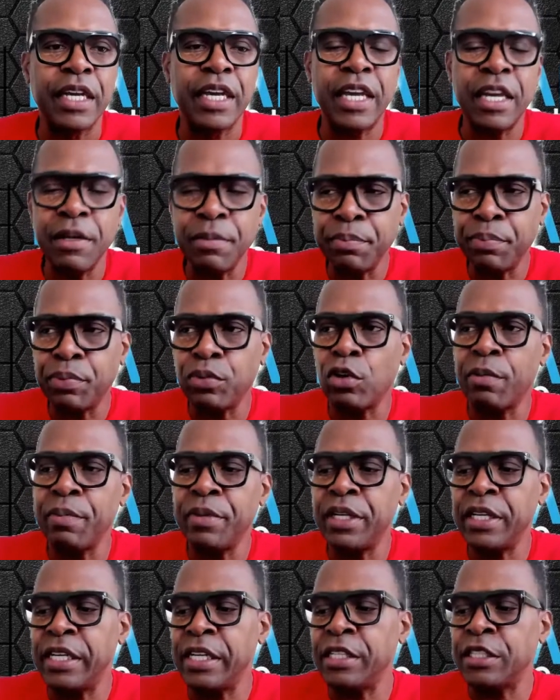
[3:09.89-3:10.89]

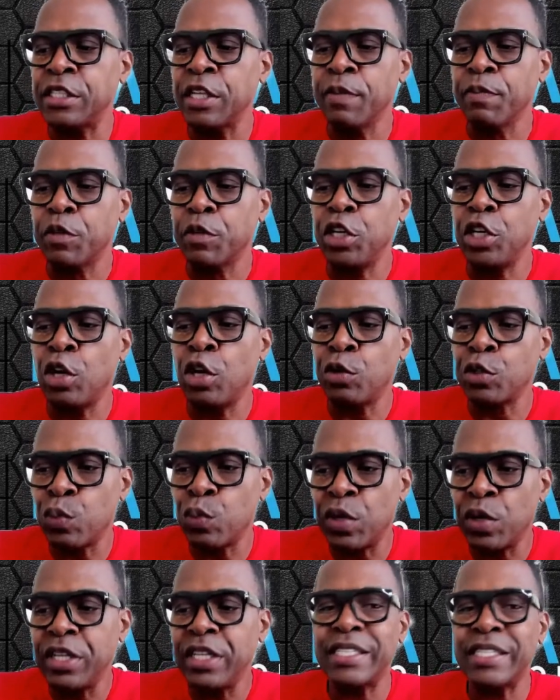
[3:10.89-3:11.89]
Employment is
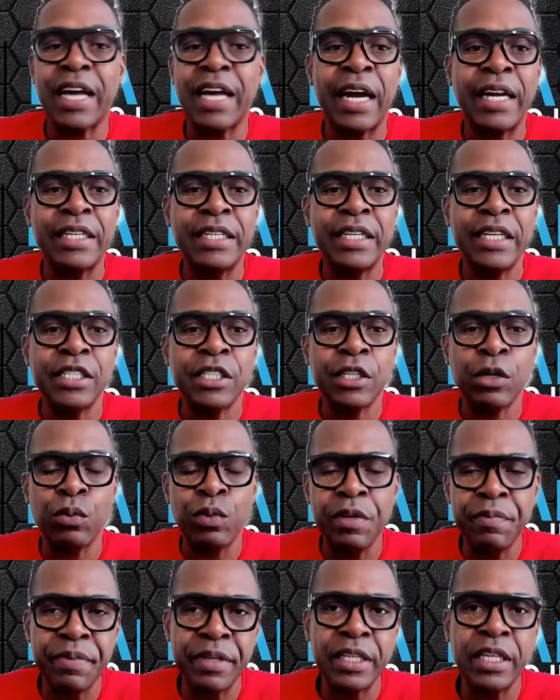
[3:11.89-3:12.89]
one of these ideas that
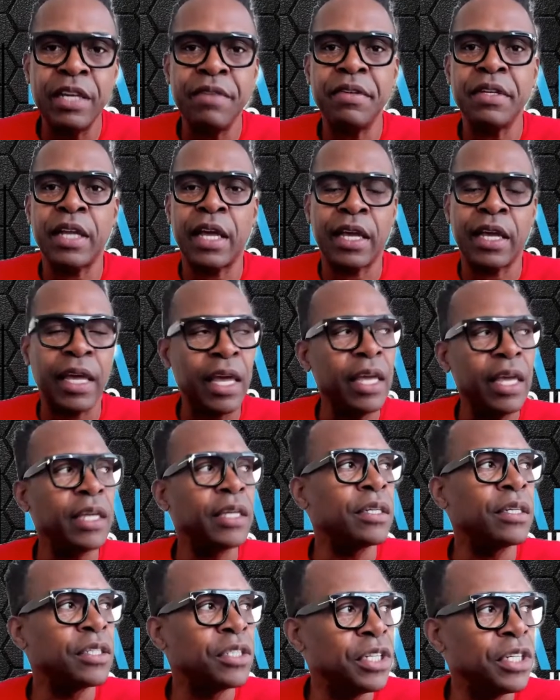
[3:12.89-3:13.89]
we've been given, like, hey,
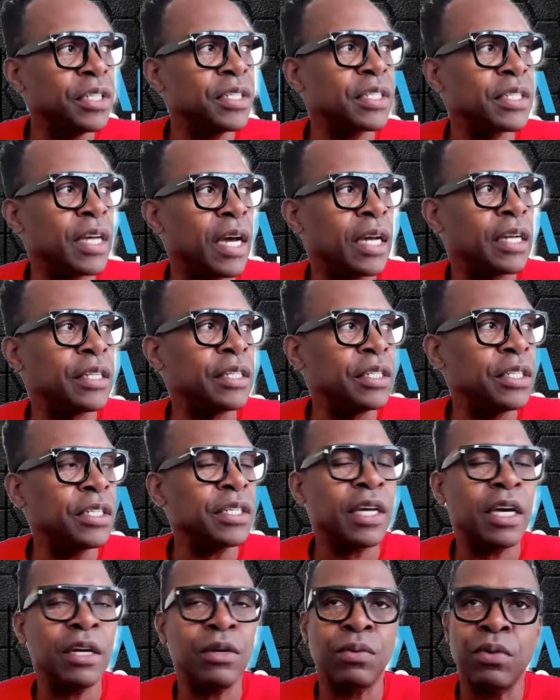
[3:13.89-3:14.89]
you just got
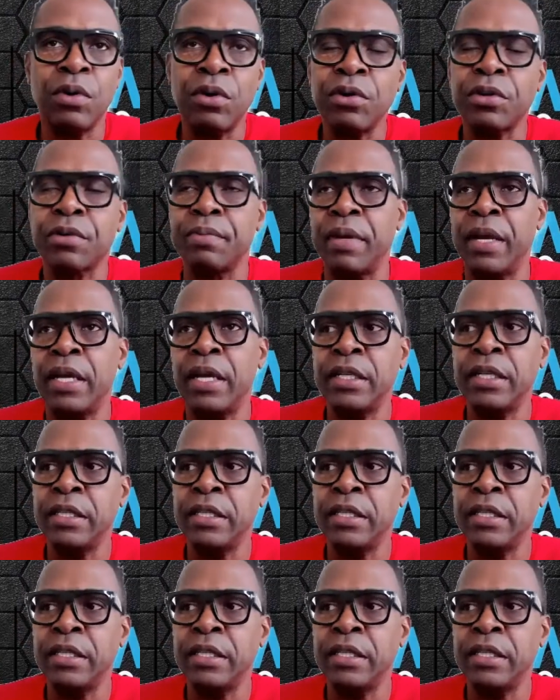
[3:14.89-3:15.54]
to work, man.